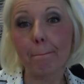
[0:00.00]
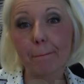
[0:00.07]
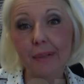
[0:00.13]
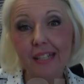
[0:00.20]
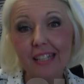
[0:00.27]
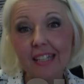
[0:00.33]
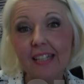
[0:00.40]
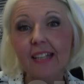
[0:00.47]

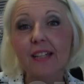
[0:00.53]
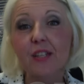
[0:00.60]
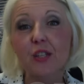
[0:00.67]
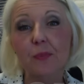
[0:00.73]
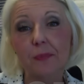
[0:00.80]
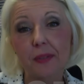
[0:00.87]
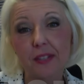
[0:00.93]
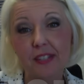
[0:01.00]
Be
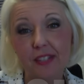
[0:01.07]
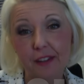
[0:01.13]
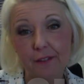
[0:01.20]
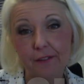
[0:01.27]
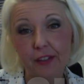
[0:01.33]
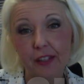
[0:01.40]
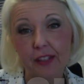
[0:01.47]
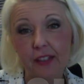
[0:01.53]

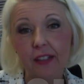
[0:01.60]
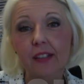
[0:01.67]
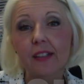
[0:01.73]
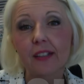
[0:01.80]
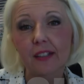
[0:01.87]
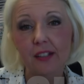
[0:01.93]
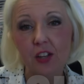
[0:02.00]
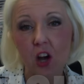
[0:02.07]
specific,
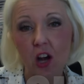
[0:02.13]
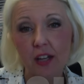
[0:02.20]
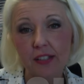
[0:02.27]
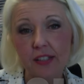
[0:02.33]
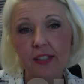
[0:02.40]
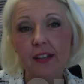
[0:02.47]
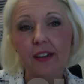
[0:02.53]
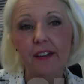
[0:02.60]

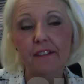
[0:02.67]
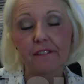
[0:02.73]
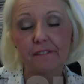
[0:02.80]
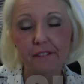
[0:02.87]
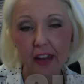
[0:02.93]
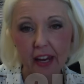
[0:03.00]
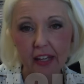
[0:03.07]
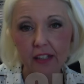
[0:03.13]
not
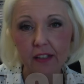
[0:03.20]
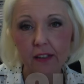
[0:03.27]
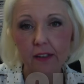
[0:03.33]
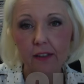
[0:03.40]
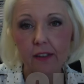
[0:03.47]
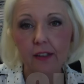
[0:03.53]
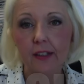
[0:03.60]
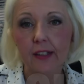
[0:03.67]
vague.
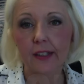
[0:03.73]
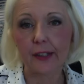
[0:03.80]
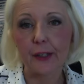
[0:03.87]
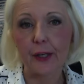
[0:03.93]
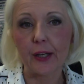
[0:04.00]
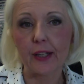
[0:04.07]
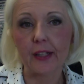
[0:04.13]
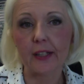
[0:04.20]

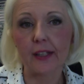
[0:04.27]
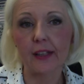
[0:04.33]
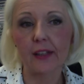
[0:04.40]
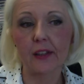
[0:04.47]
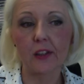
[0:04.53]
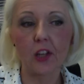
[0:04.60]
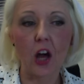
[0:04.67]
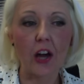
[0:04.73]
A
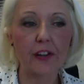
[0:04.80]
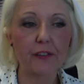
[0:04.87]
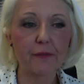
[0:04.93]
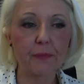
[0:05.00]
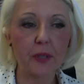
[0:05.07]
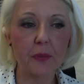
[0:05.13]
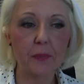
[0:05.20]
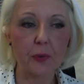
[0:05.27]
lot
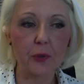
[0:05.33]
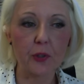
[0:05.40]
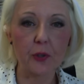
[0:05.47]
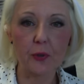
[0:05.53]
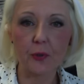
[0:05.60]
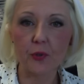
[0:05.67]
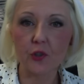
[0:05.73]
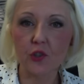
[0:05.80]
of people
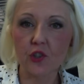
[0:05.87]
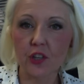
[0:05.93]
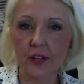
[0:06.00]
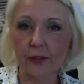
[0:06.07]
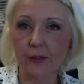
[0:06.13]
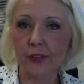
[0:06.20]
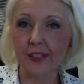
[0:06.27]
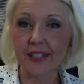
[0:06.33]
use
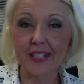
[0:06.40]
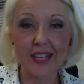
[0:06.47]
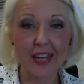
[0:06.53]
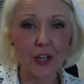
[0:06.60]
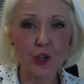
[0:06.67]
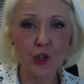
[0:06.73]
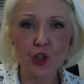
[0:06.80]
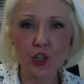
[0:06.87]

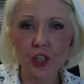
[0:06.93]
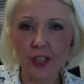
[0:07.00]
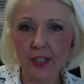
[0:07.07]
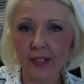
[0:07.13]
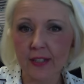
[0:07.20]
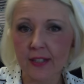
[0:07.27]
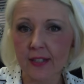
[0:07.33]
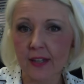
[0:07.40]

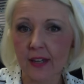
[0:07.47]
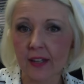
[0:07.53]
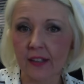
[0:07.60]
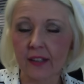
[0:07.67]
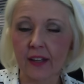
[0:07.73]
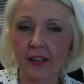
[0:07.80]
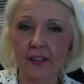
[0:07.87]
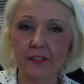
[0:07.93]
generalizations and
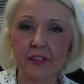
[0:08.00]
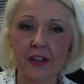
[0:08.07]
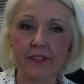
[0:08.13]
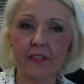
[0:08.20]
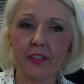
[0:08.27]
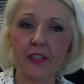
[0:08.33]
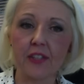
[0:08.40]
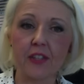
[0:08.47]
kind of
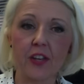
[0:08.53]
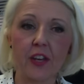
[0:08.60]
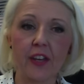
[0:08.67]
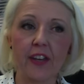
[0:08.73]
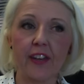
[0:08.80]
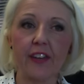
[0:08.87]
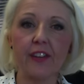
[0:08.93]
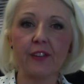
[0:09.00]
have these
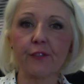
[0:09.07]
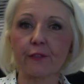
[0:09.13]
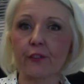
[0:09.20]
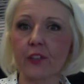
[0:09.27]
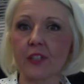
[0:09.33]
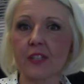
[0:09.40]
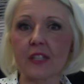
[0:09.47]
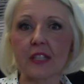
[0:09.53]

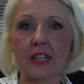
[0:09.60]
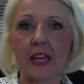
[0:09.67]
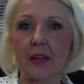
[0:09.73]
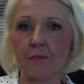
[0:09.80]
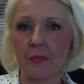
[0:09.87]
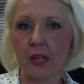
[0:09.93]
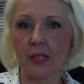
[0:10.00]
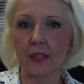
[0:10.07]
inference
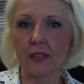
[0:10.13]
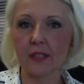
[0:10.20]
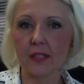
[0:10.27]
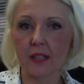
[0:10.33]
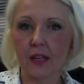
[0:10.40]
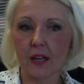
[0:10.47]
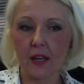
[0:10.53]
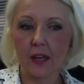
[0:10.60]

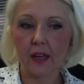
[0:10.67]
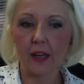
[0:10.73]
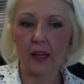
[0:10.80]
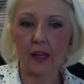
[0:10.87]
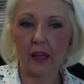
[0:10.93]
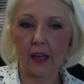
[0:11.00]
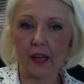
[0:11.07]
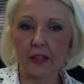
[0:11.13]
statements,
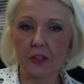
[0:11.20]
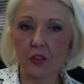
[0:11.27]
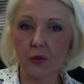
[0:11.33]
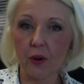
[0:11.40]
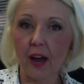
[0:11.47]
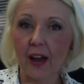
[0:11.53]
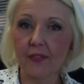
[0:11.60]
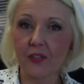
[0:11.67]
and you
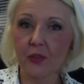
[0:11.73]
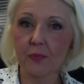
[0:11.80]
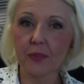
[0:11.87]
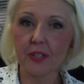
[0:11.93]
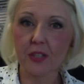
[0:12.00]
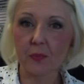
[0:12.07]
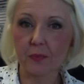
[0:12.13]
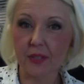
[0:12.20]
have to be
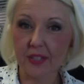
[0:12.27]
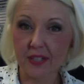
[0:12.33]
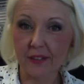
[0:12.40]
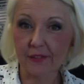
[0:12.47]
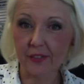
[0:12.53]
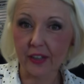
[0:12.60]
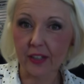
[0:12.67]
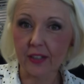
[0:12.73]

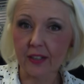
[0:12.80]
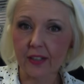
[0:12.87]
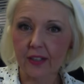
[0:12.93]
specific.